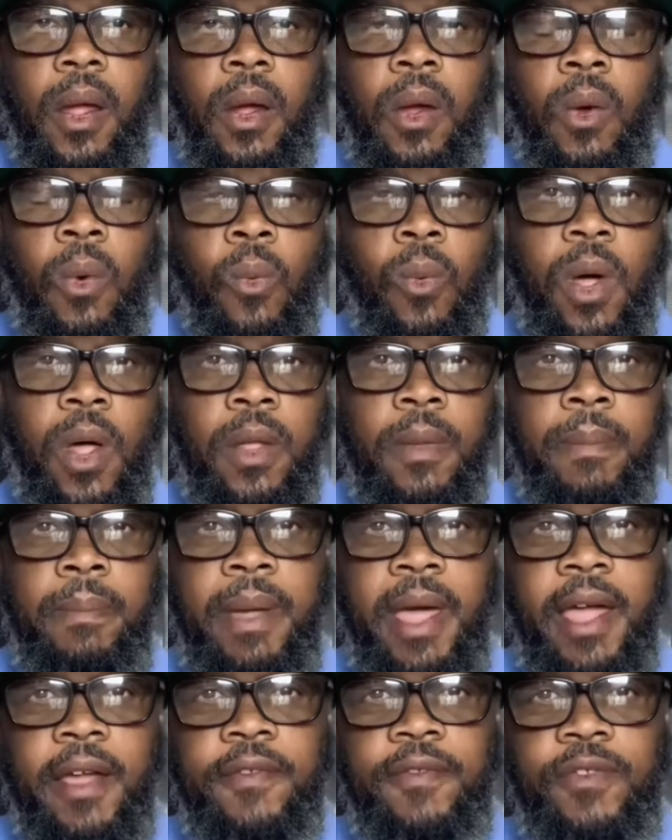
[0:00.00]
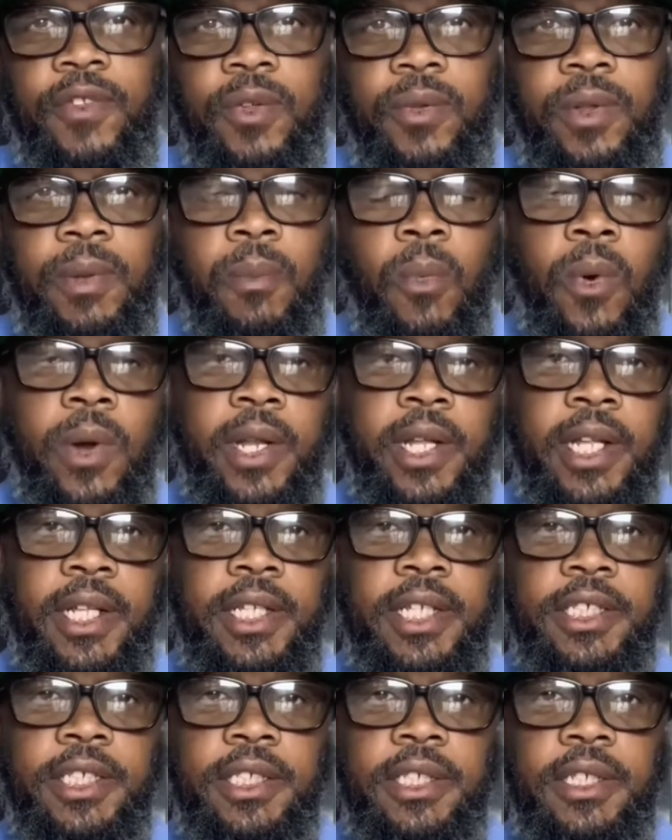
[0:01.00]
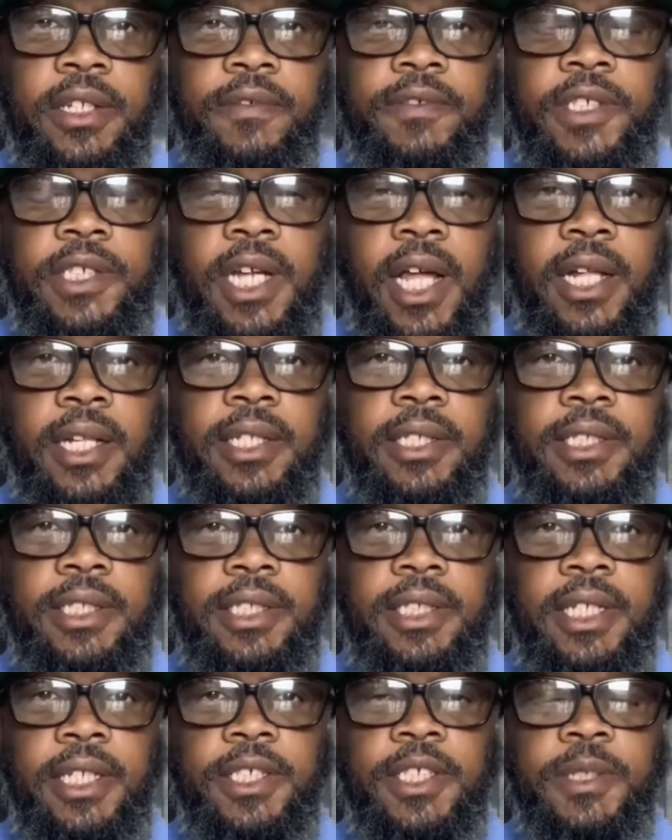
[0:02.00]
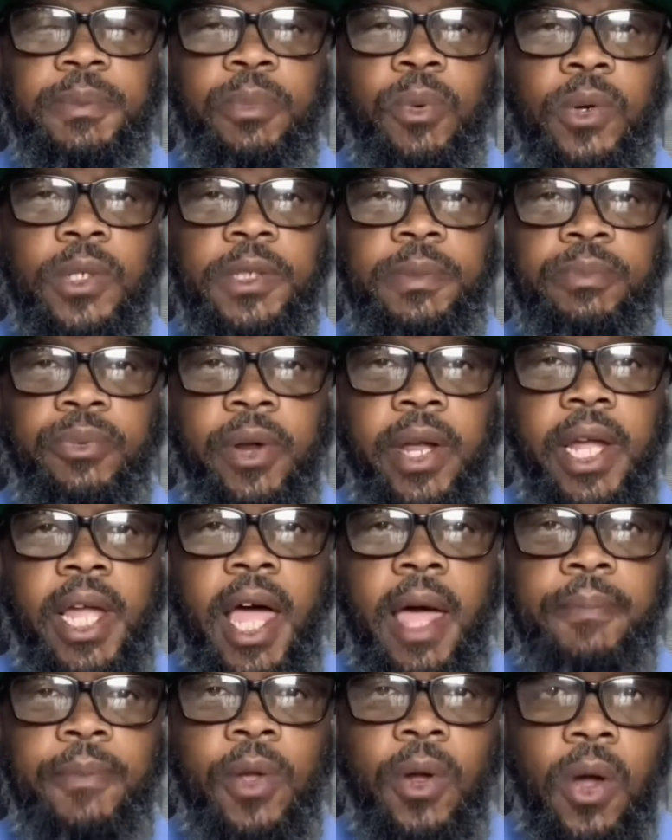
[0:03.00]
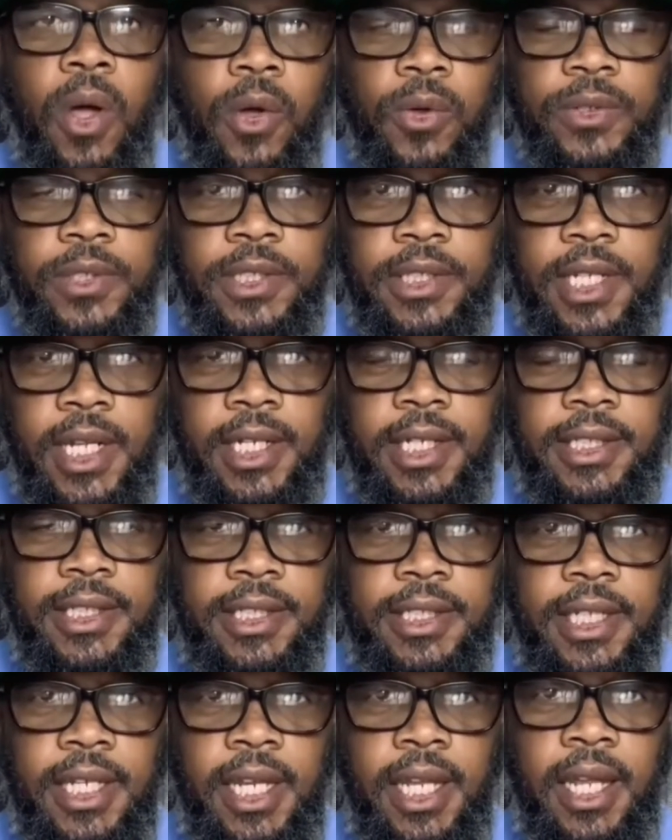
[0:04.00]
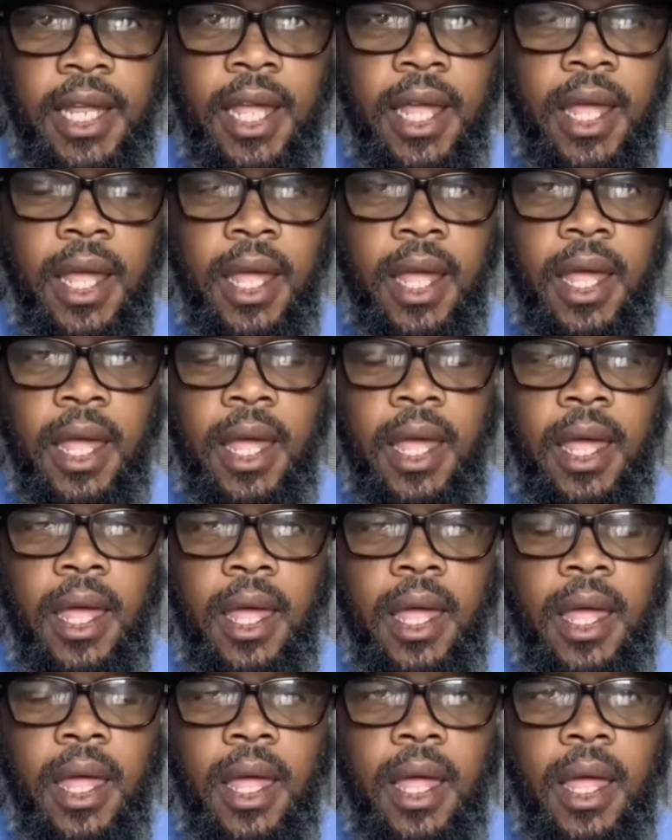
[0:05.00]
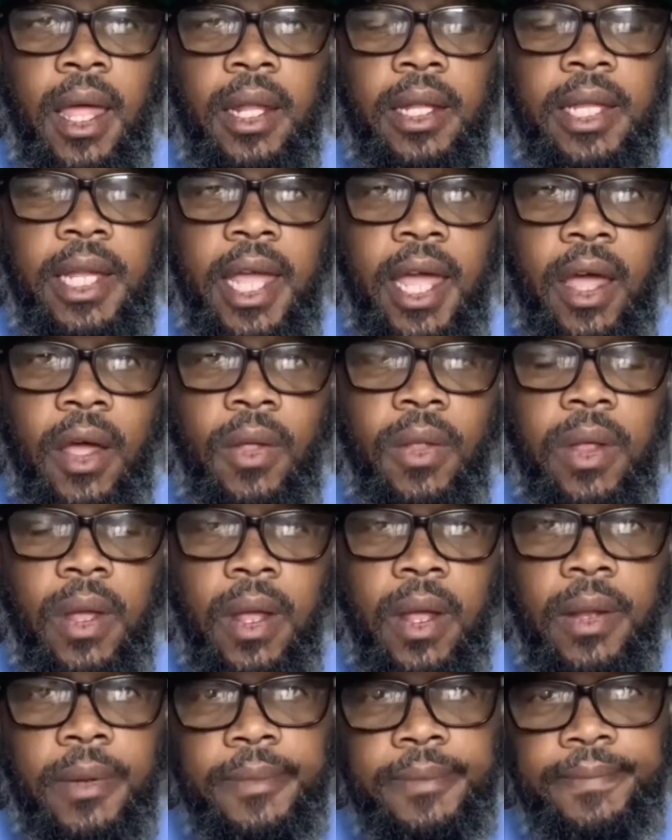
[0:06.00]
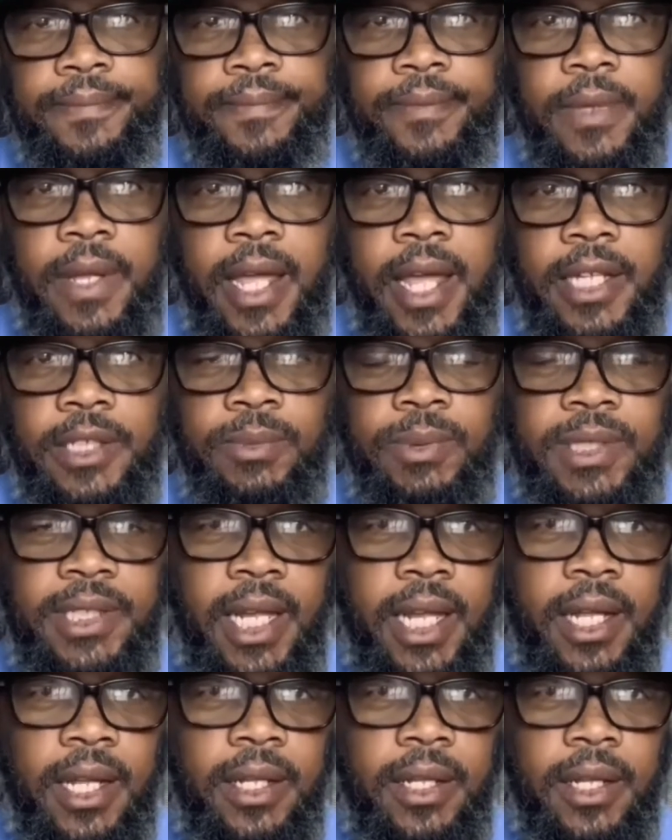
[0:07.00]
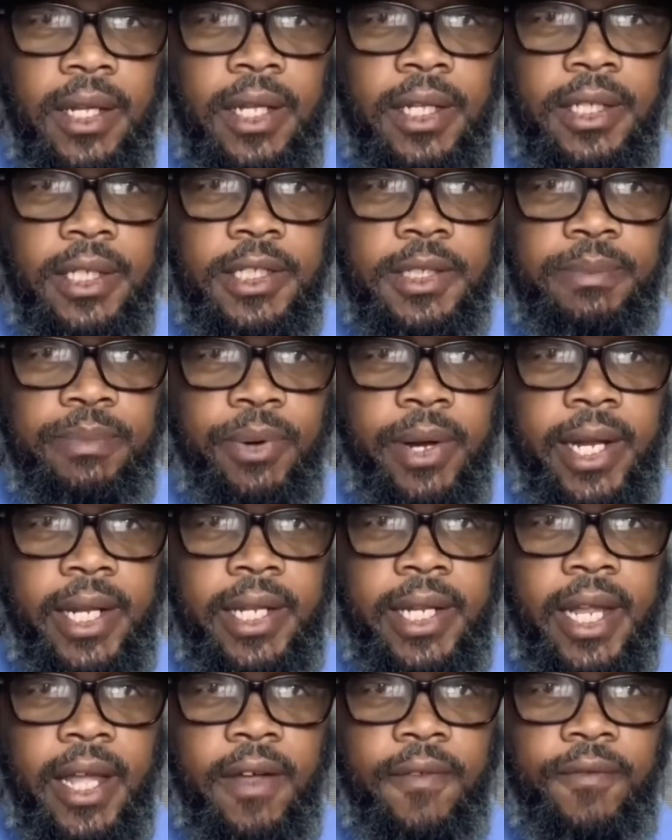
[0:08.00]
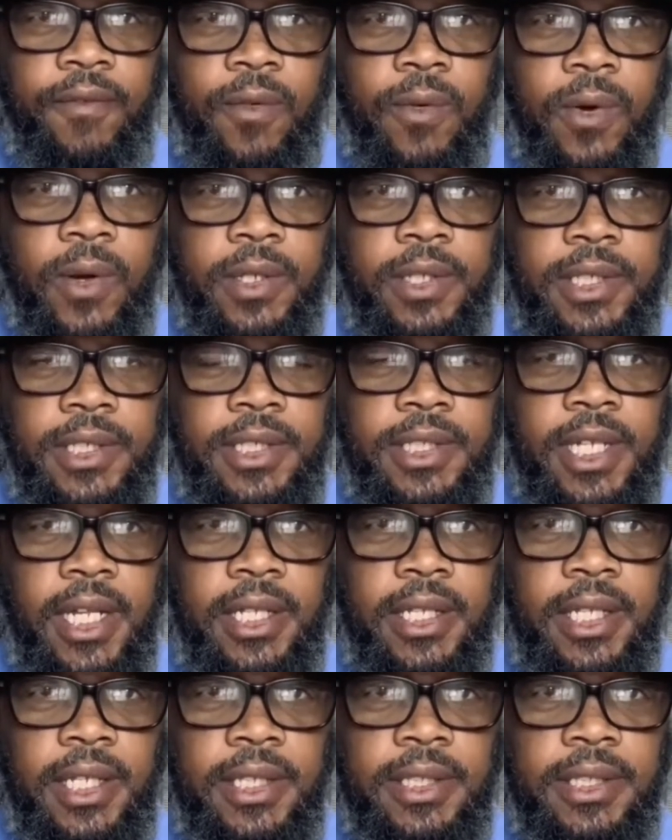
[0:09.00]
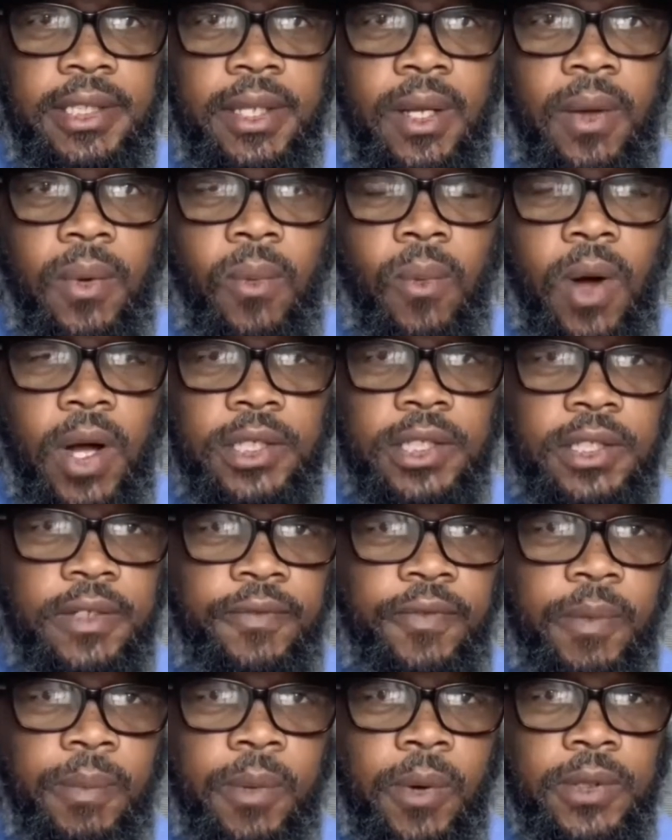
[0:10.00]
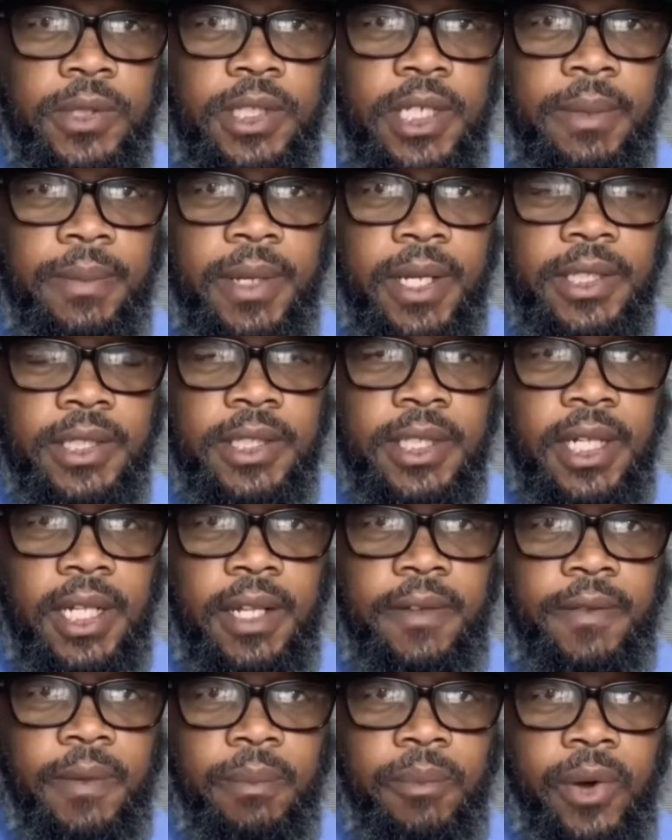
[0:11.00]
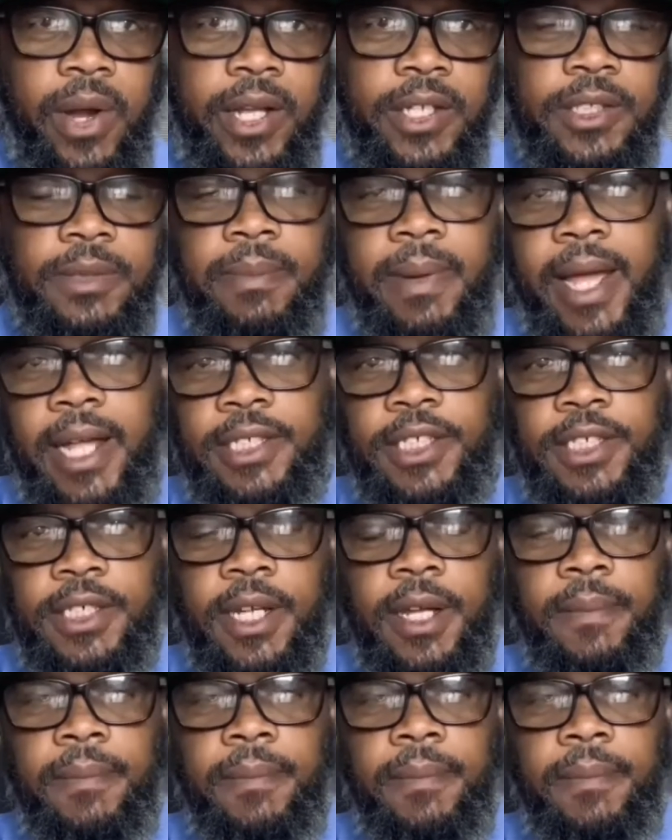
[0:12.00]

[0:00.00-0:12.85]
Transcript: Welcome back to the morning edition of Chocolate City Sports Break. I'm your host, Sonny C. Now, as we take a look at this breakdown for this Sunday's Washington football team against the Cleveland Browns matchup,